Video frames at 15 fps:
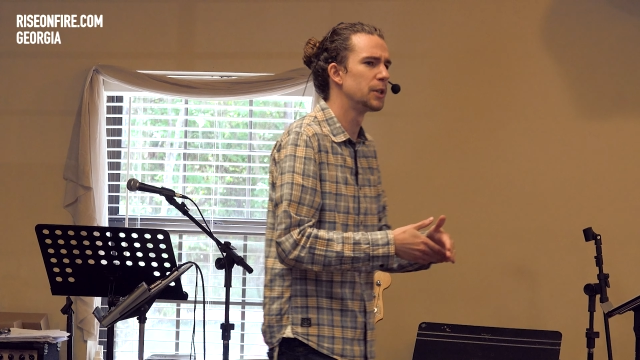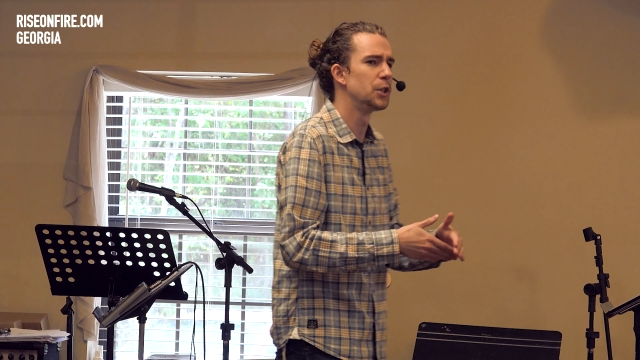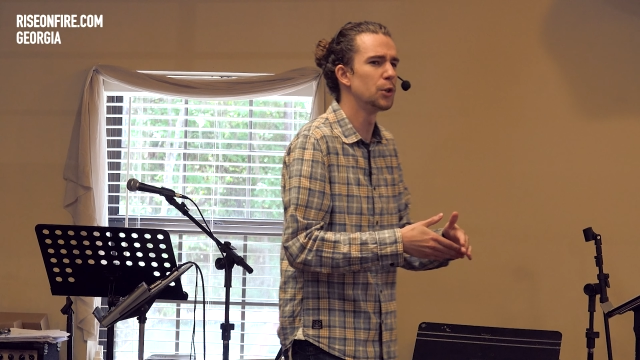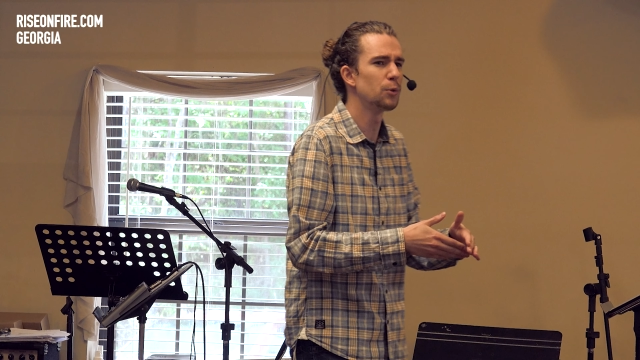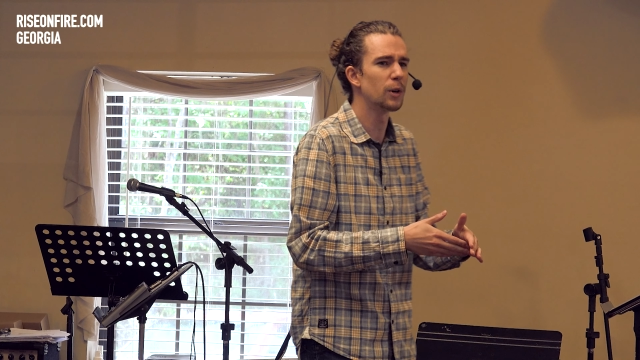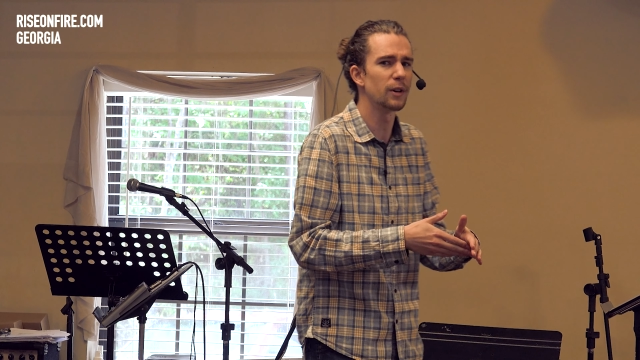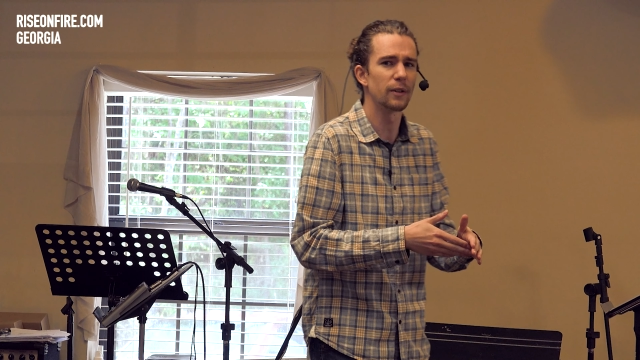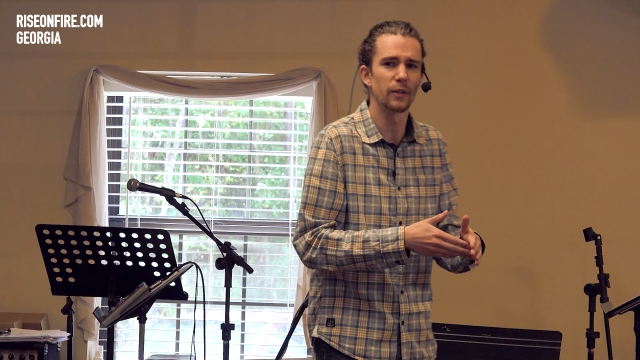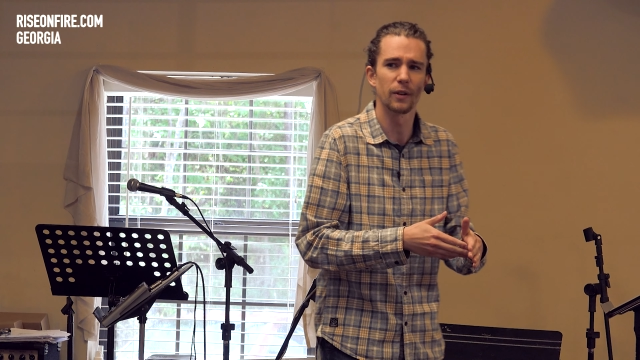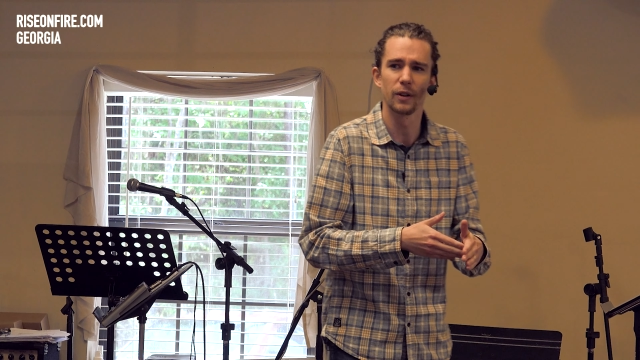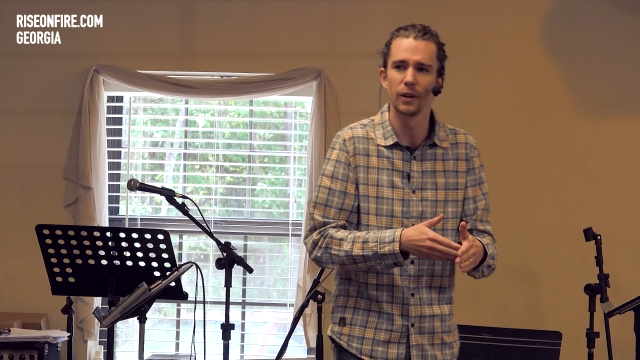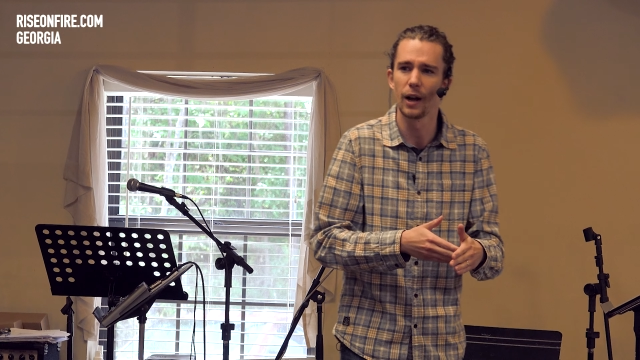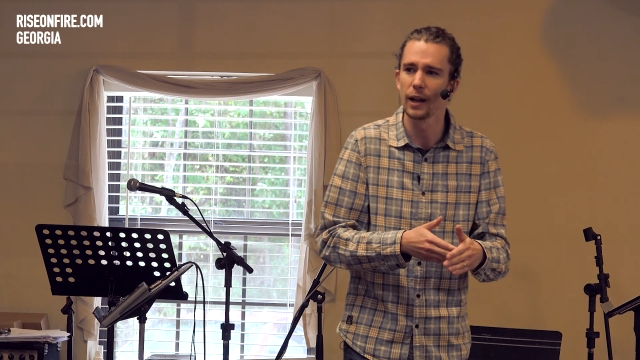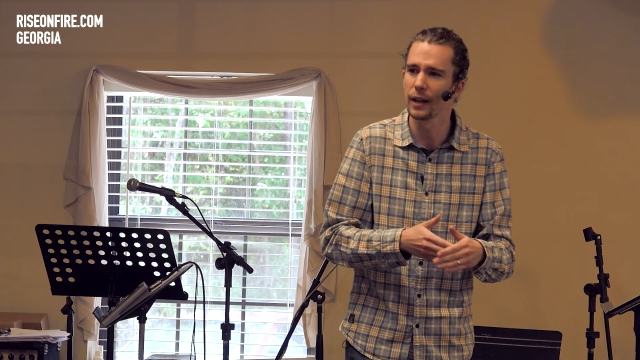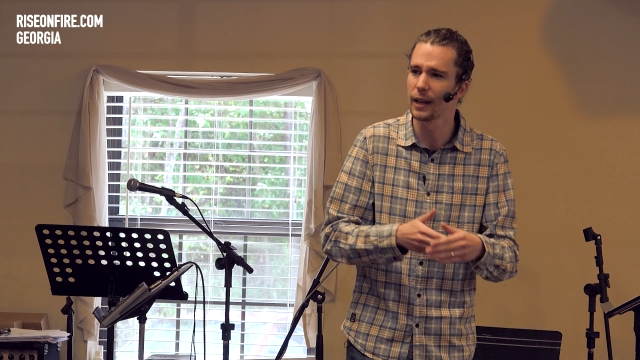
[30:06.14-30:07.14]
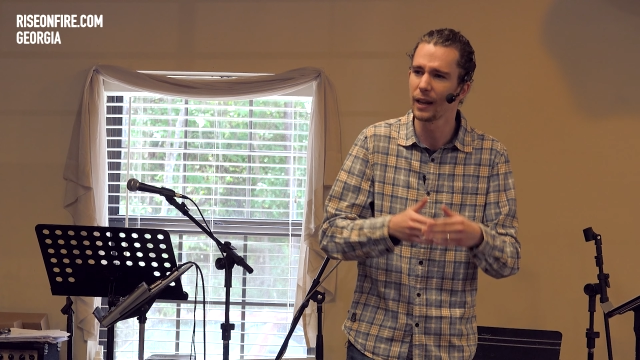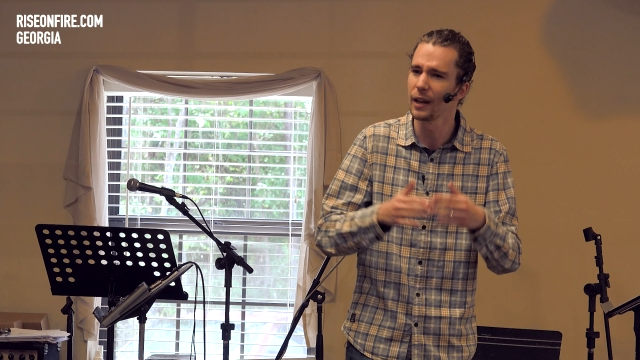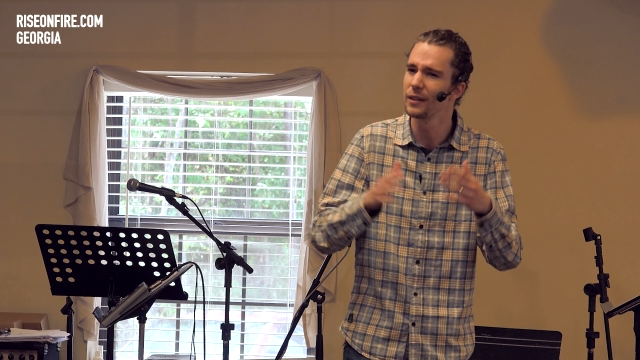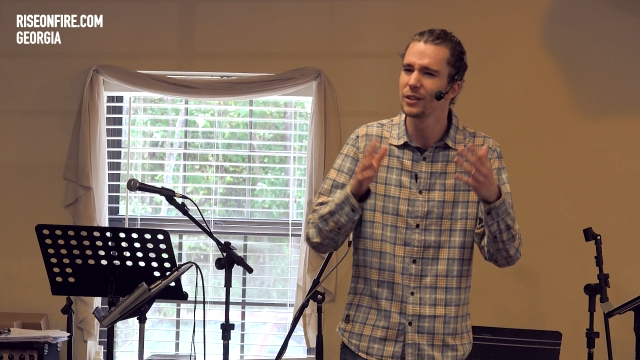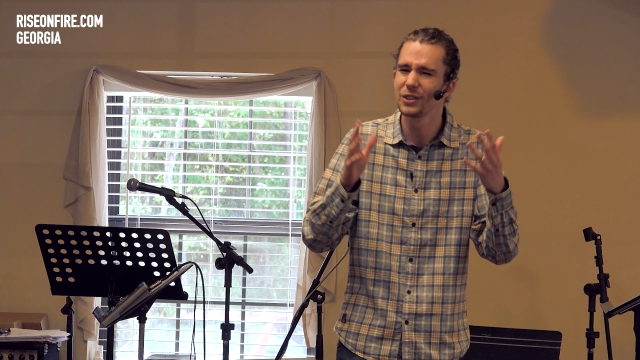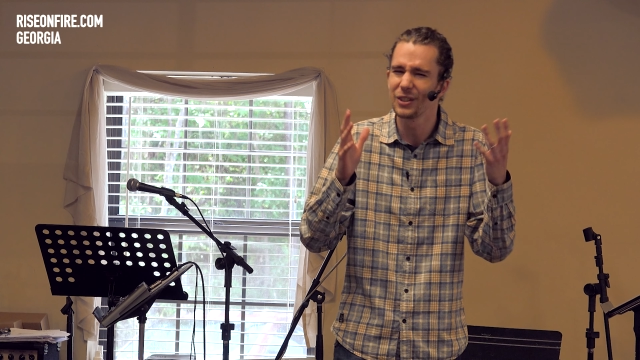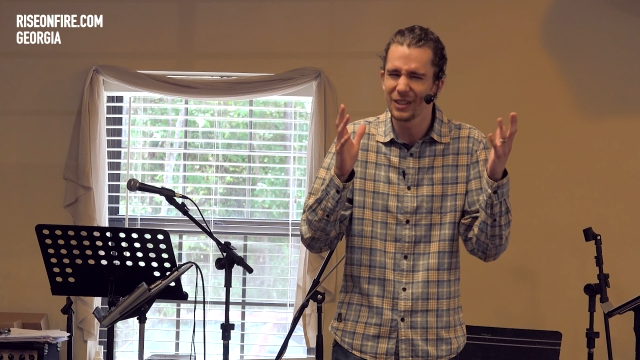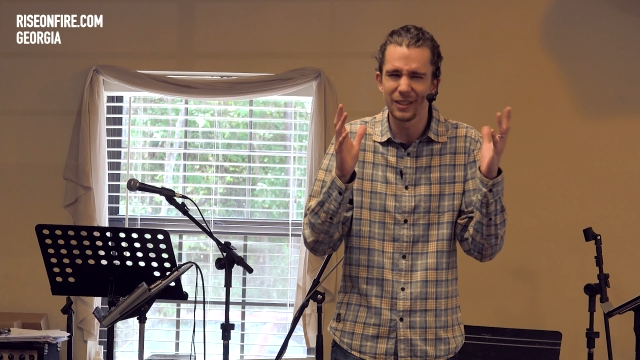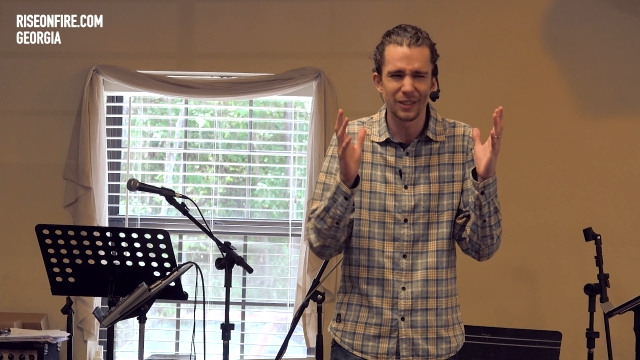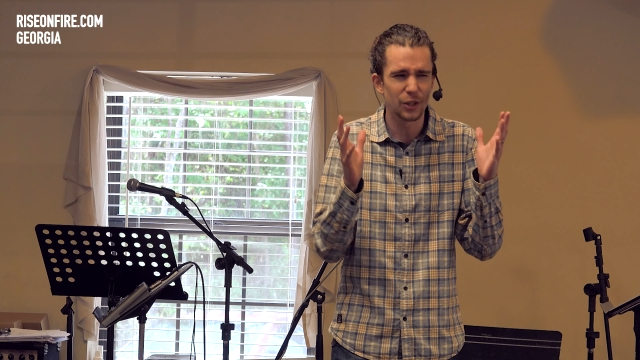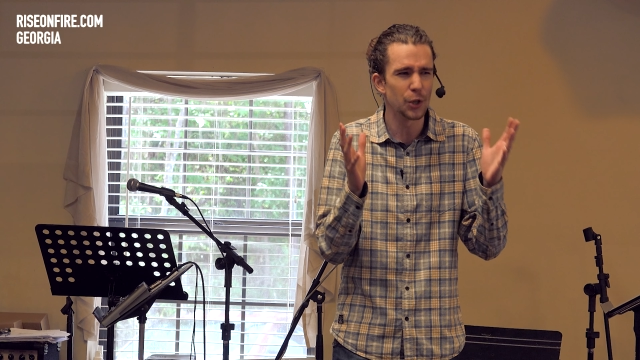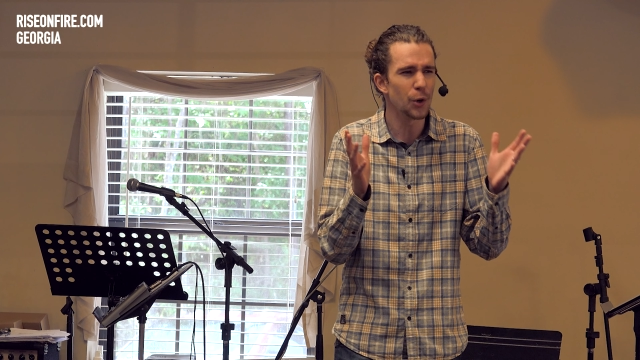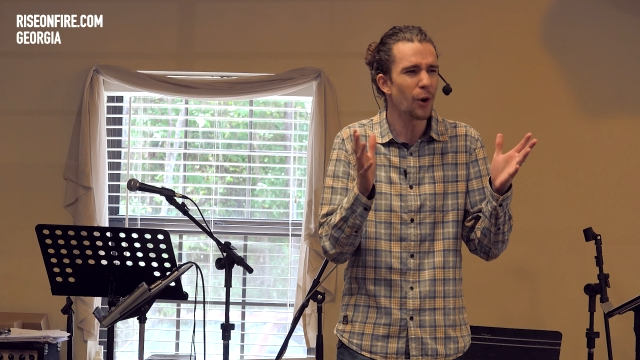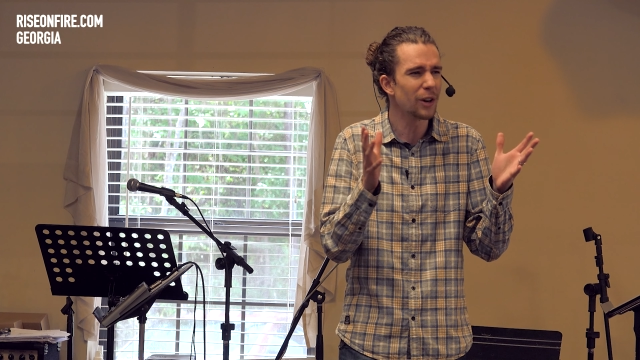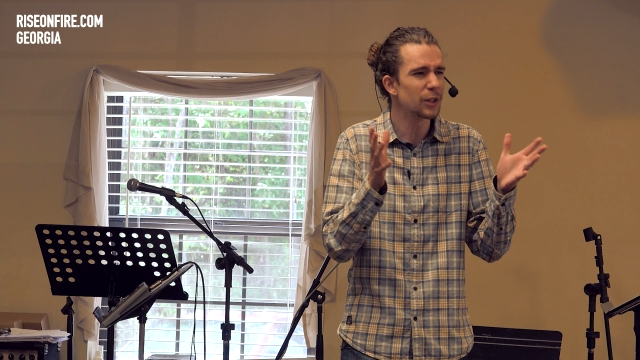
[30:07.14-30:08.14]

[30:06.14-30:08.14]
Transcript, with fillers: but you were, do you